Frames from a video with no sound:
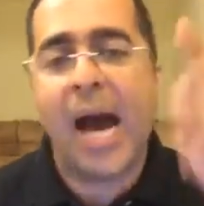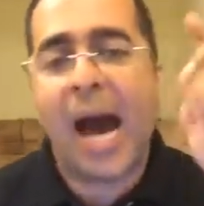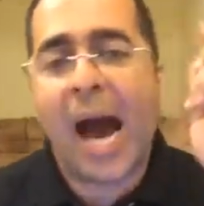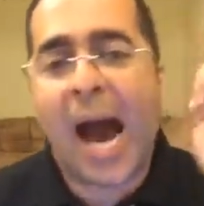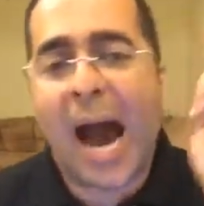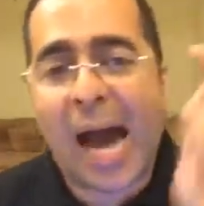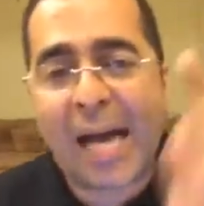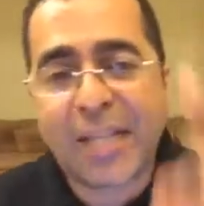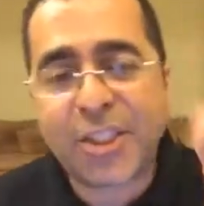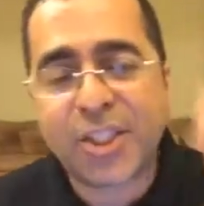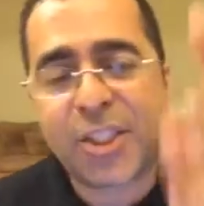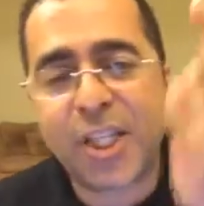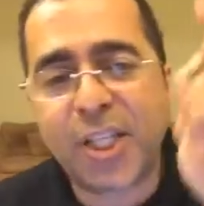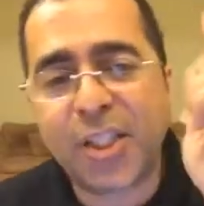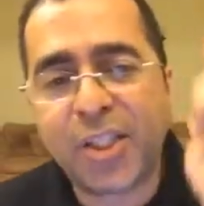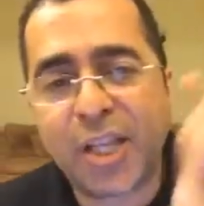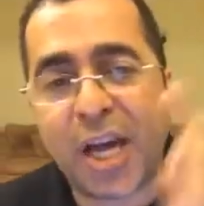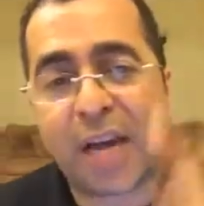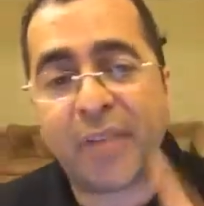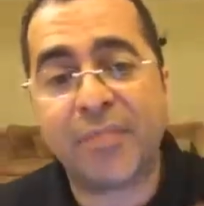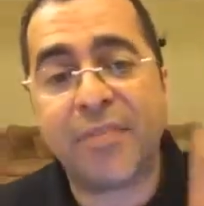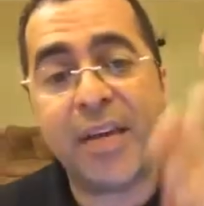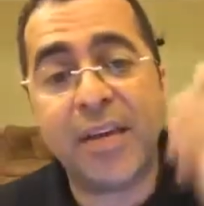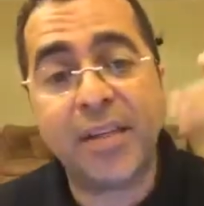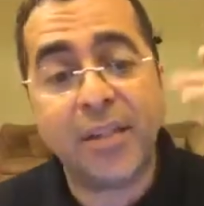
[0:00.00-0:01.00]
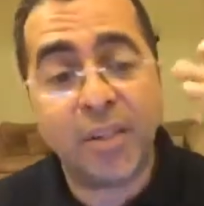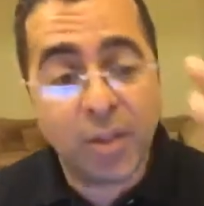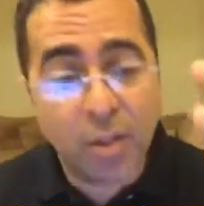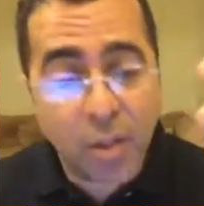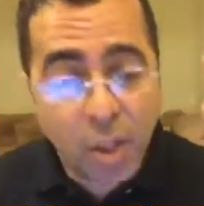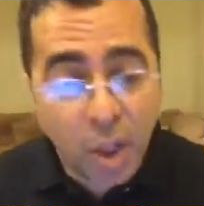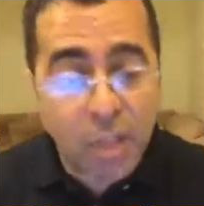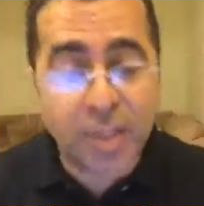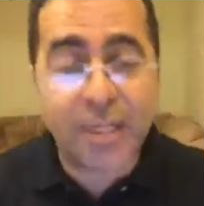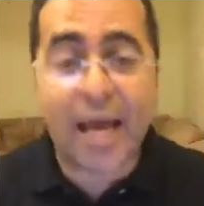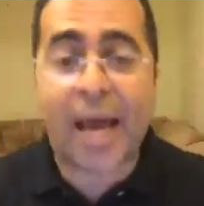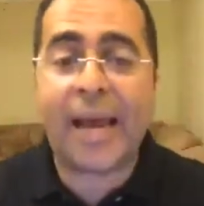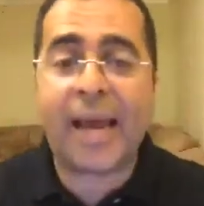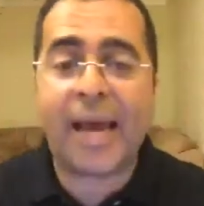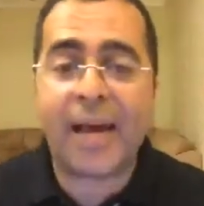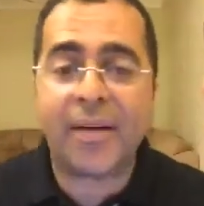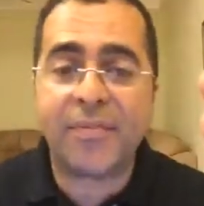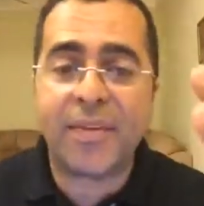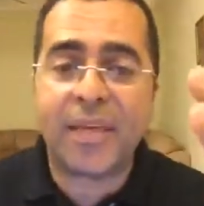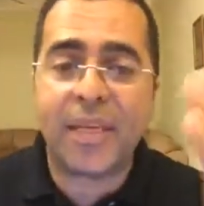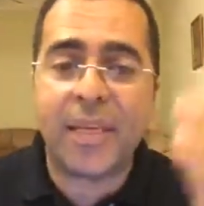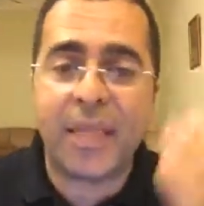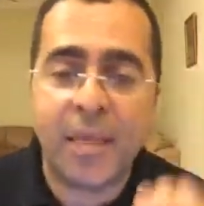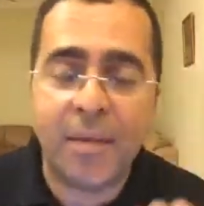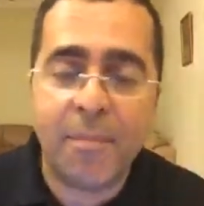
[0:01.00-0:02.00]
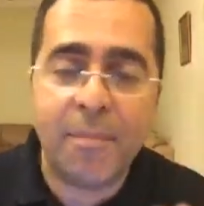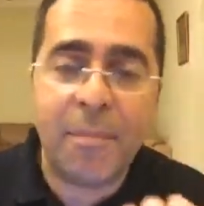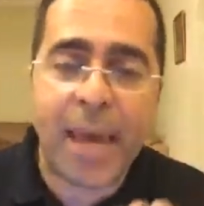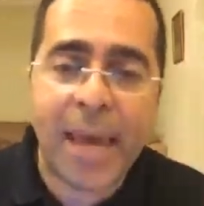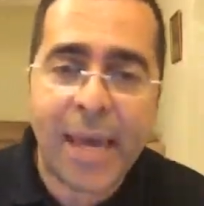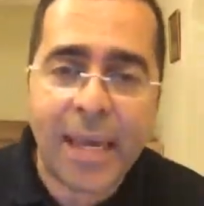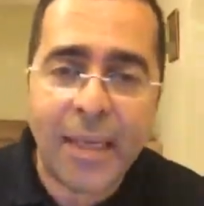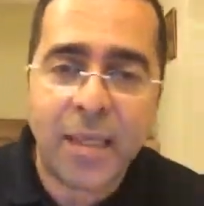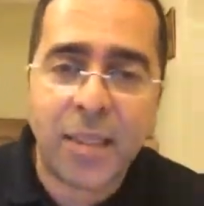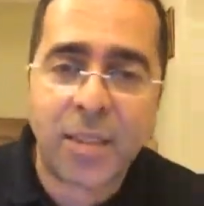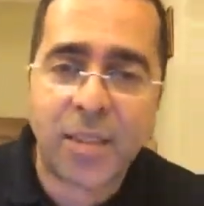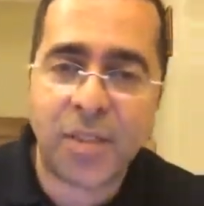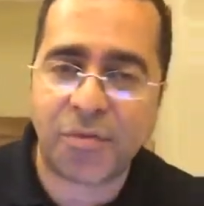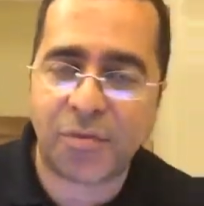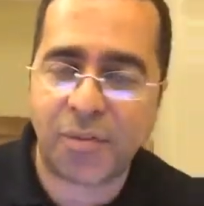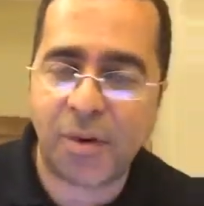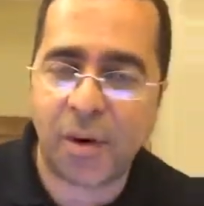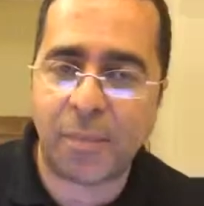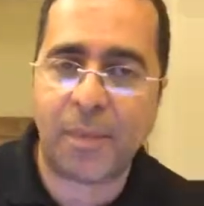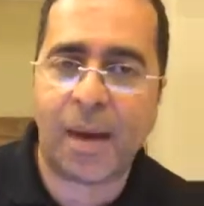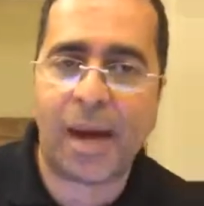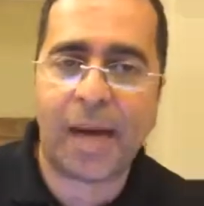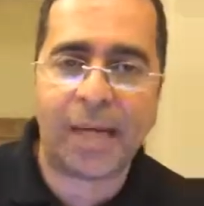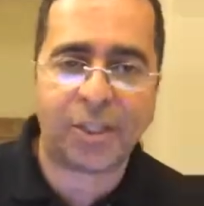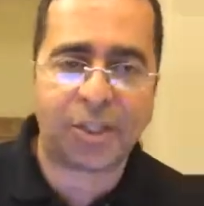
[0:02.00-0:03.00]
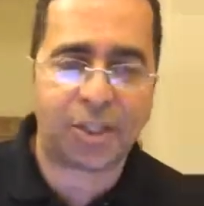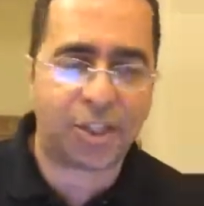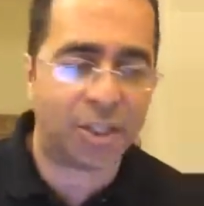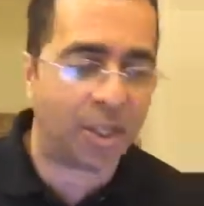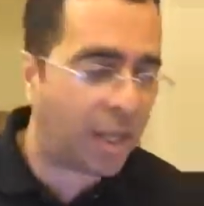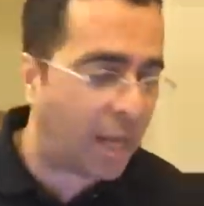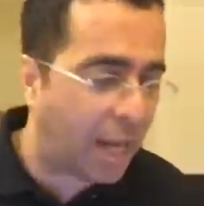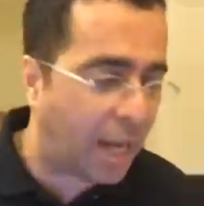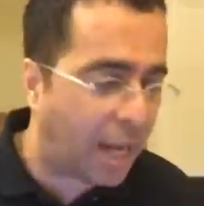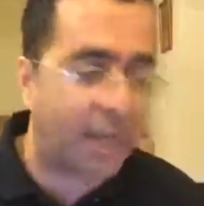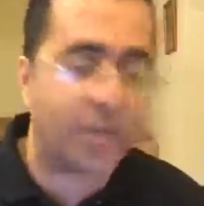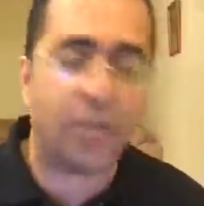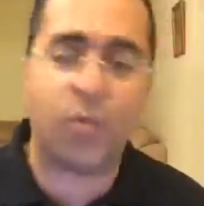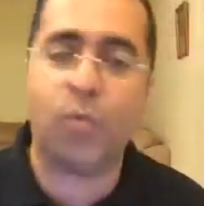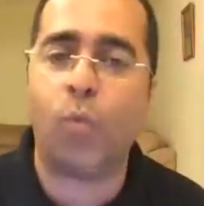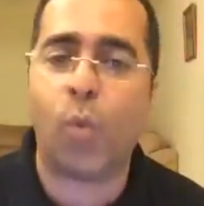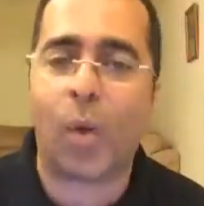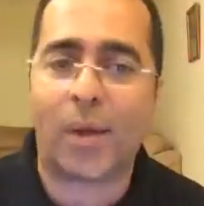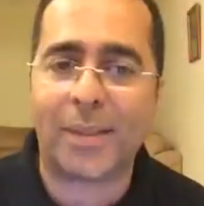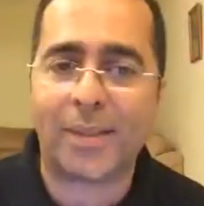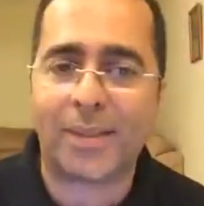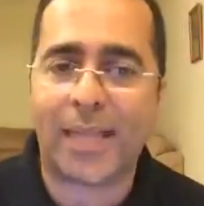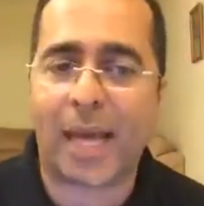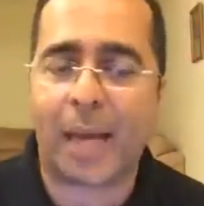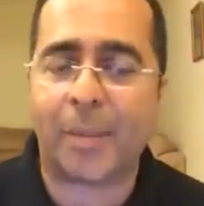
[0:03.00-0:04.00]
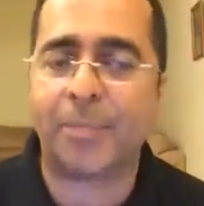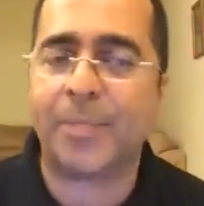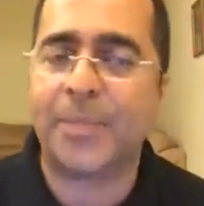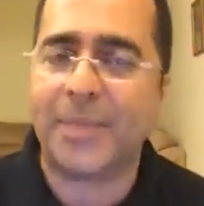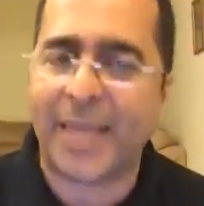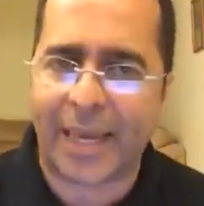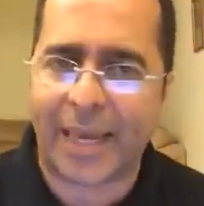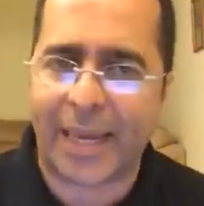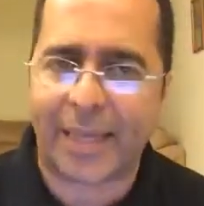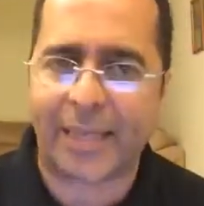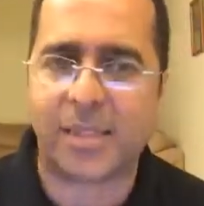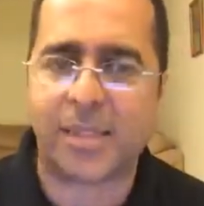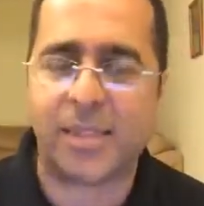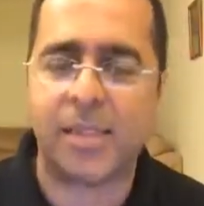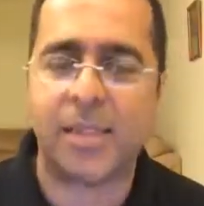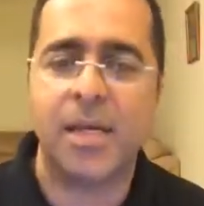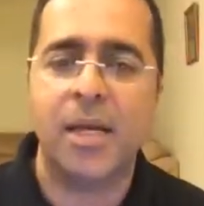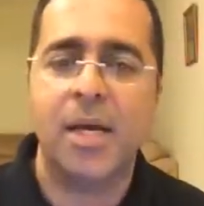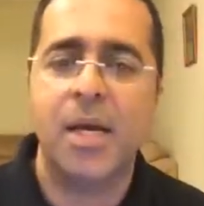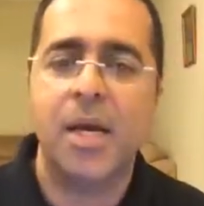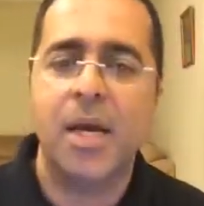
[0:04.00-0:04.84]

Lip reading: Asha Javid, because I have emails from Asha and WhatsApp texts